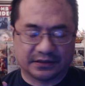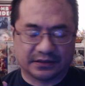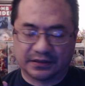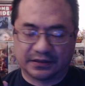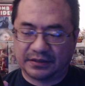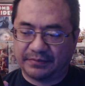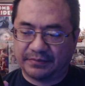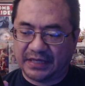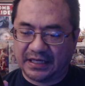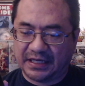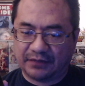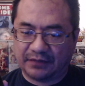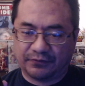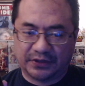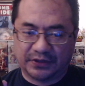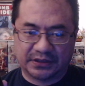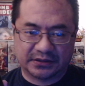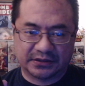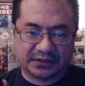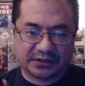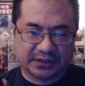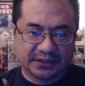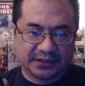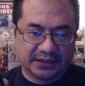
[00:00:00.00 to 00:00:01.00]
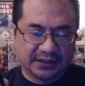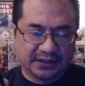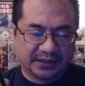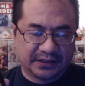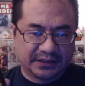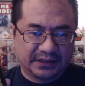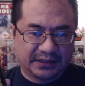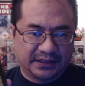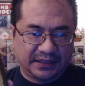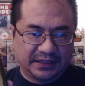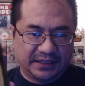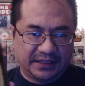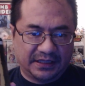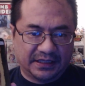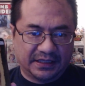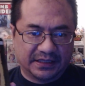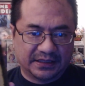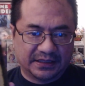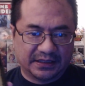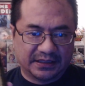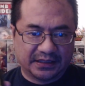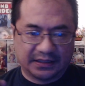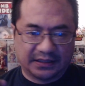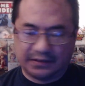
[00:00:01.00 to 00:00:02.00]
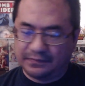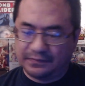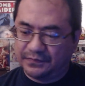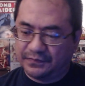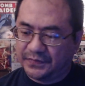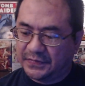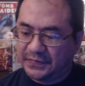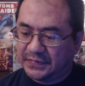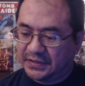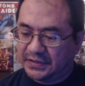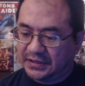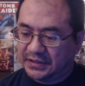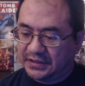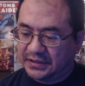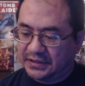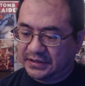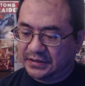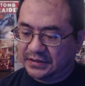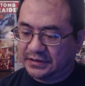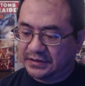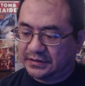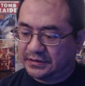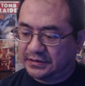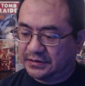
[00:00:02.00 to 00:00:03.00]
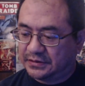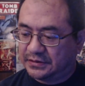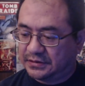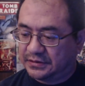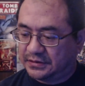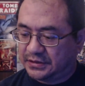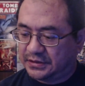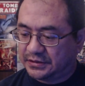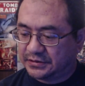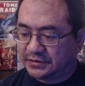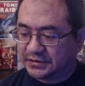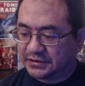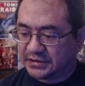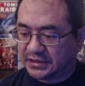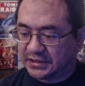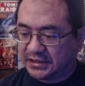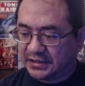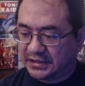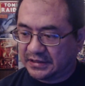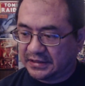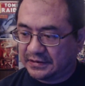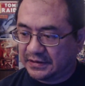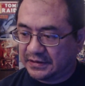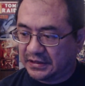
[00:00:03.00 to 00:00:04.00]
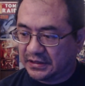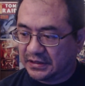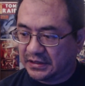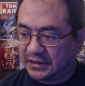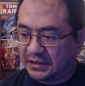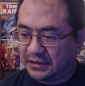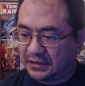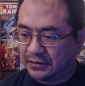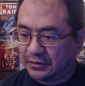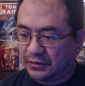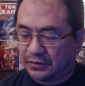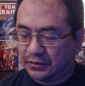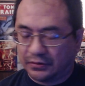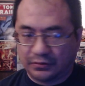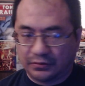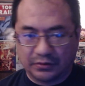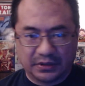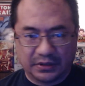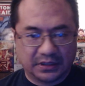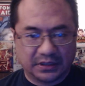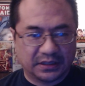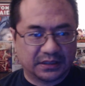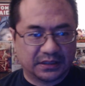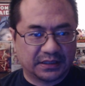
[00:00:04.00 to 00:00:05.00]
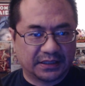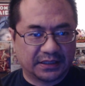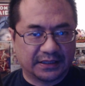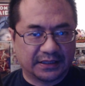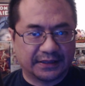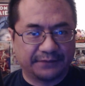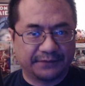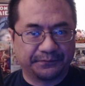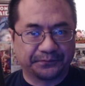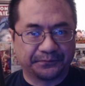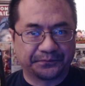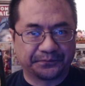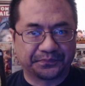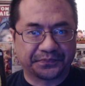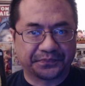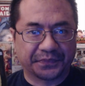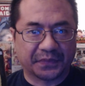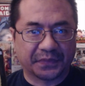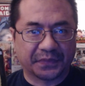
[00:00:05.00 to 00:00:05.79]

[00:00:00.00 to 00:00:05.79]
are the bad ones. And there's a lone